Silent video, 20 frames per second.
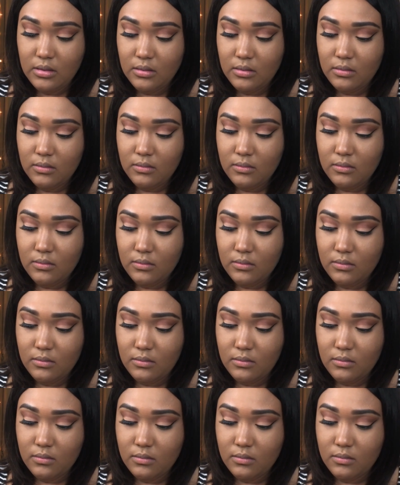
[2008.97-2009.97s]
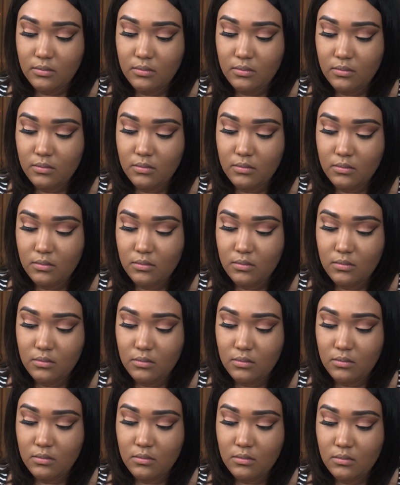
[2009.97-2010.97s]

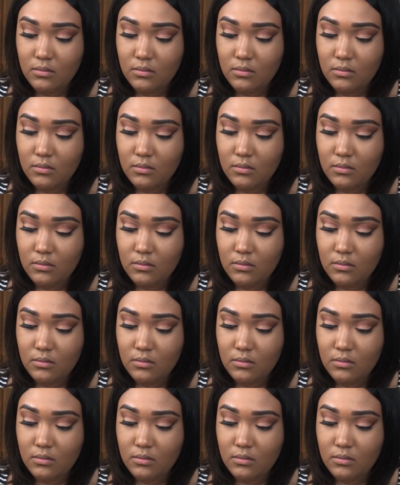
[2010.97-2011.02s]
(silence)